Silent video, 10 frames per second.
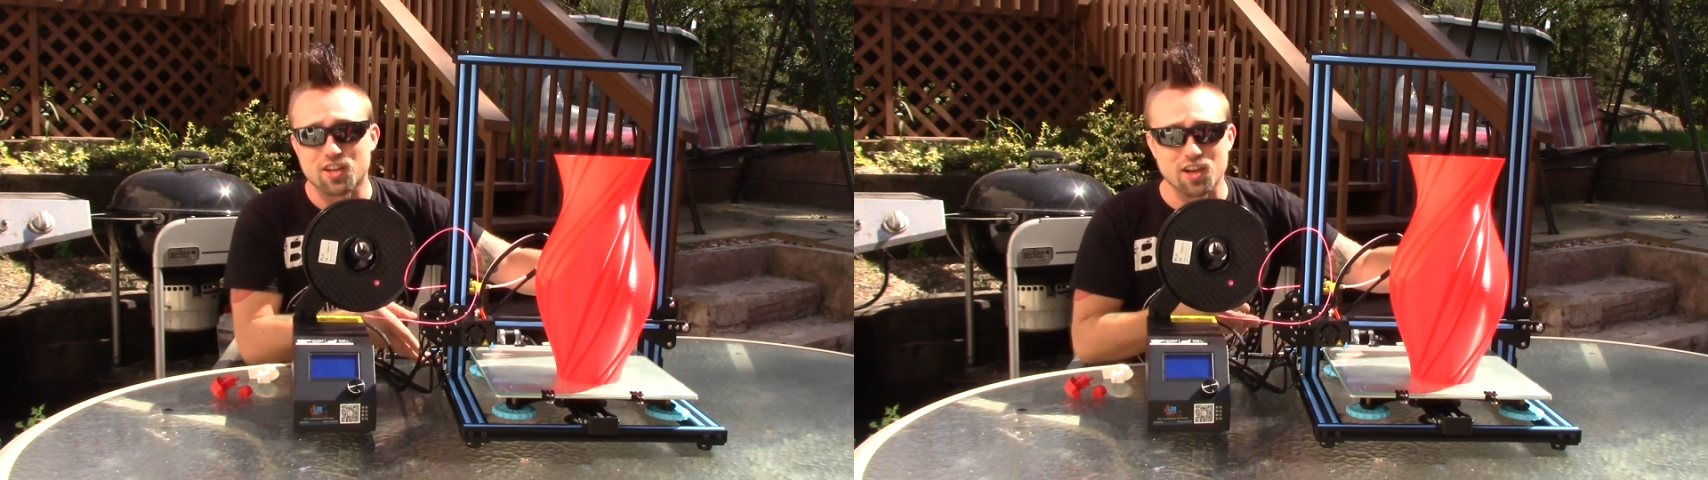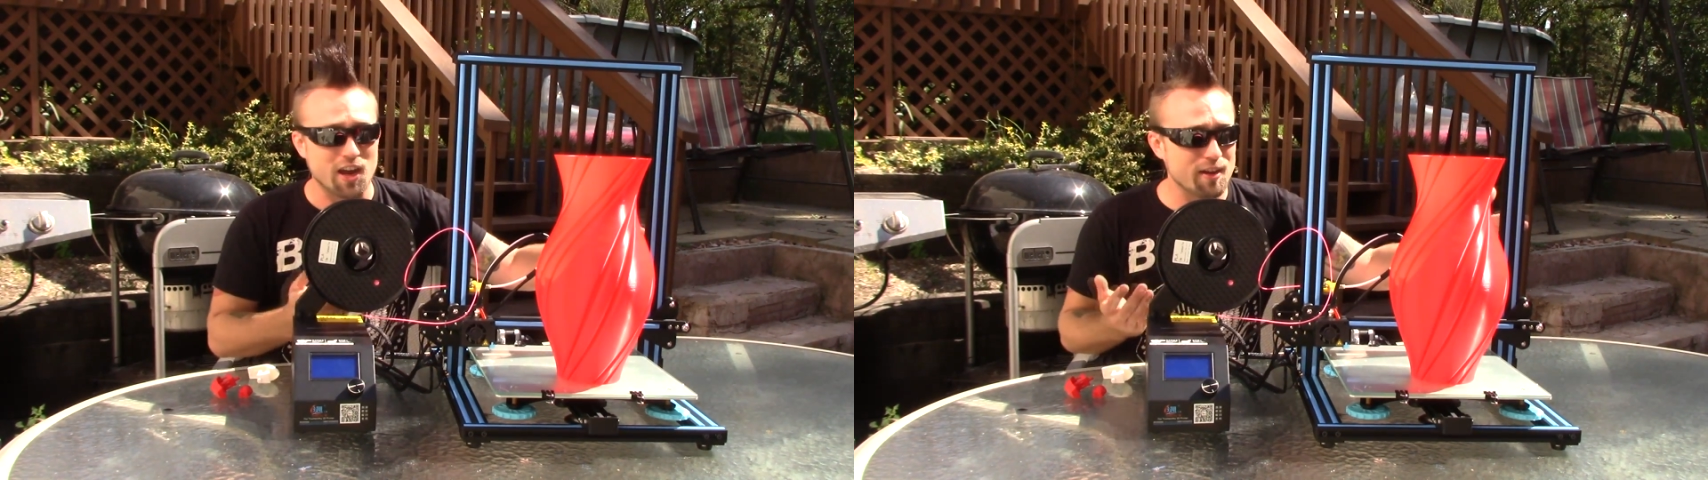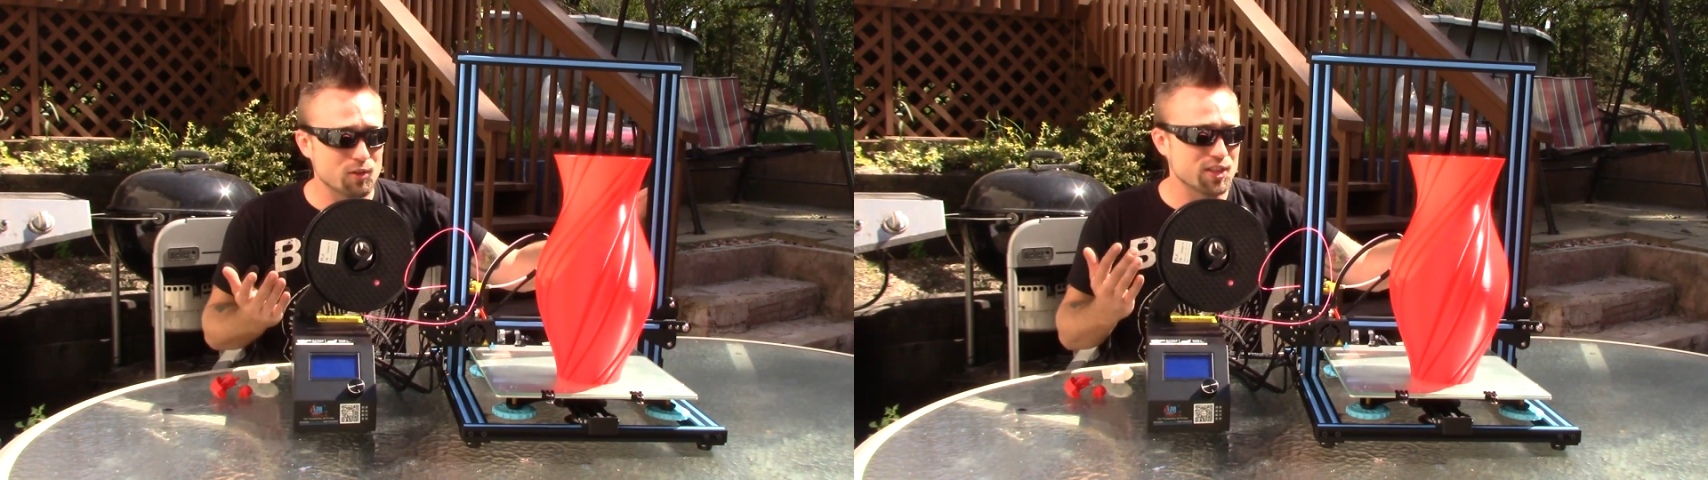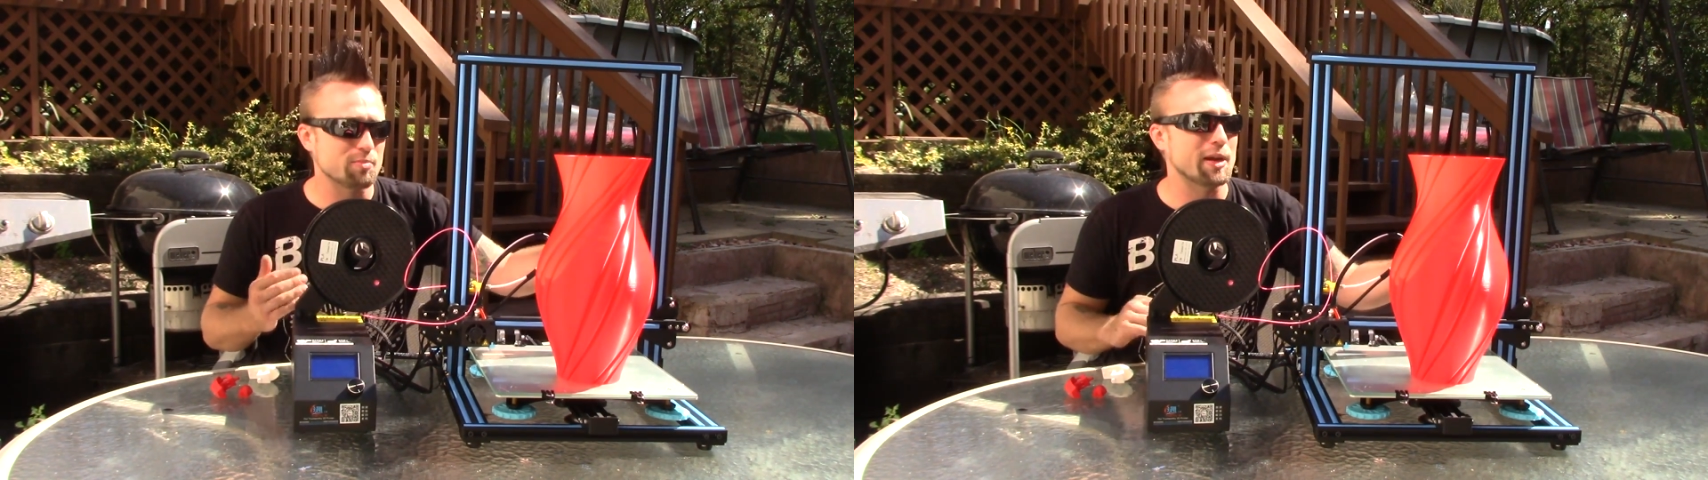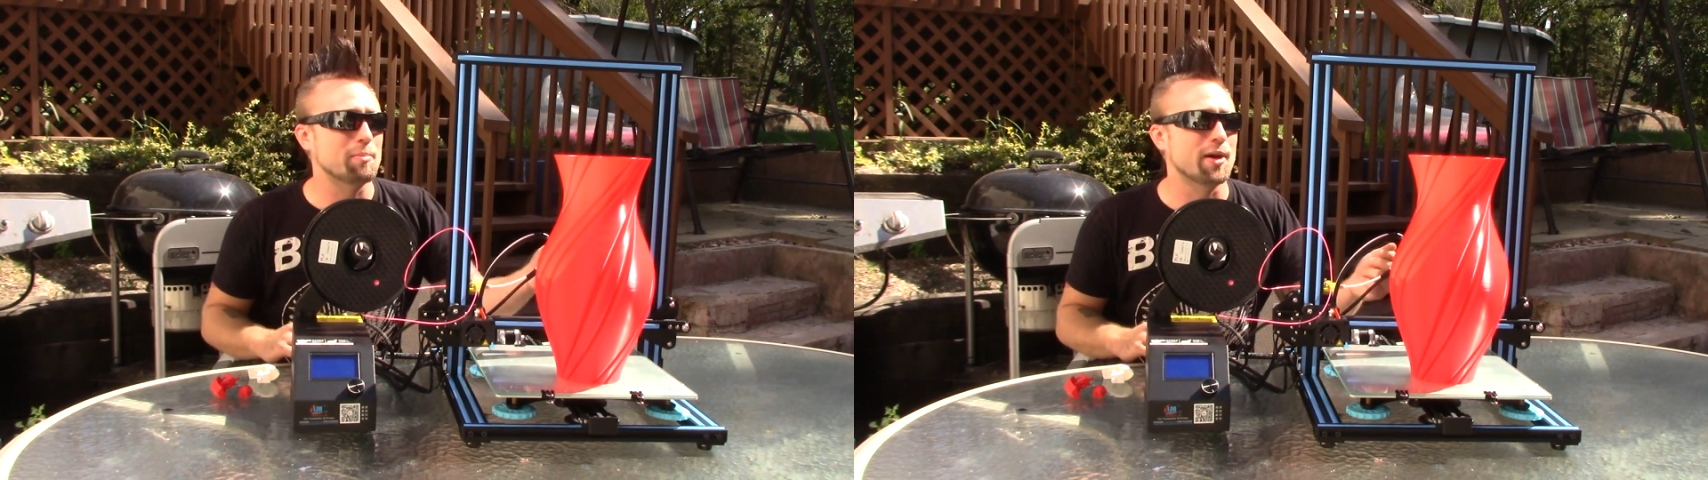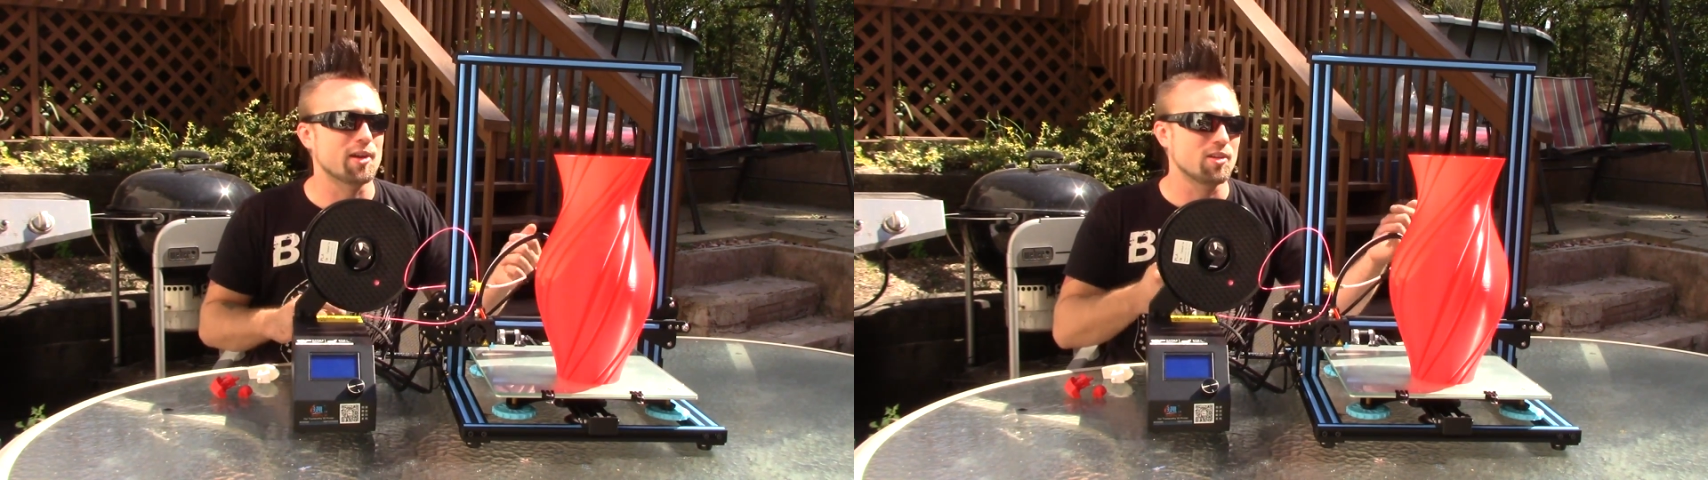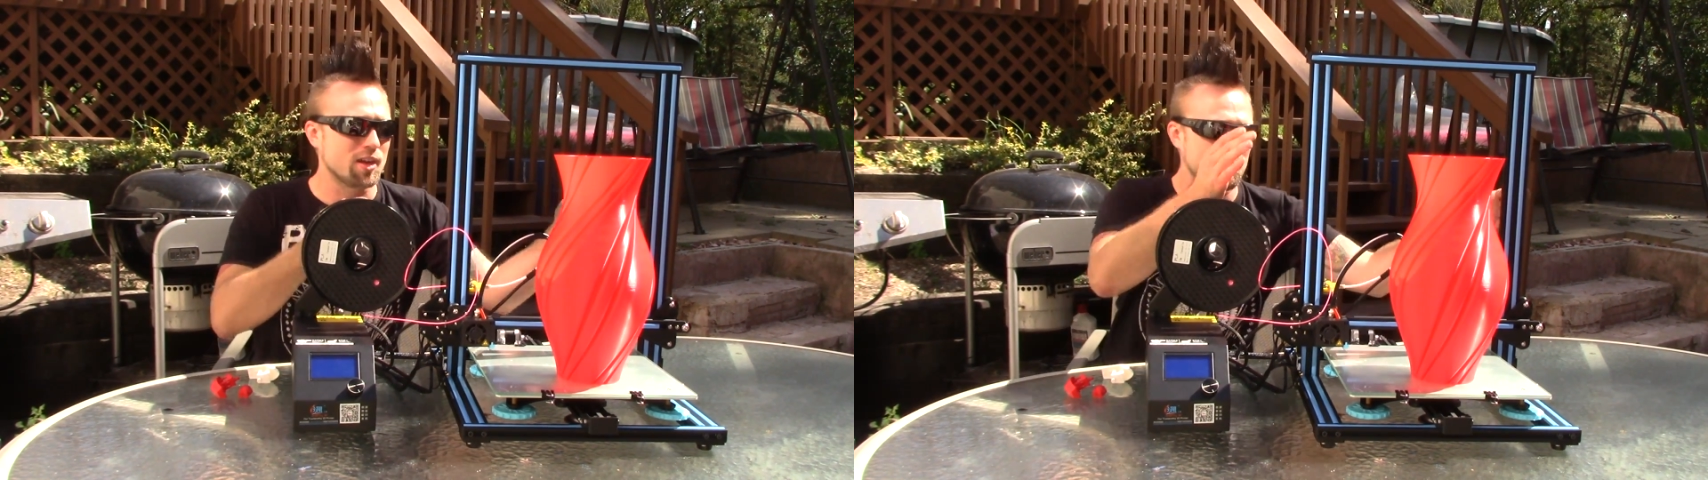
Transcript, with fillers: like, everything's made of metal.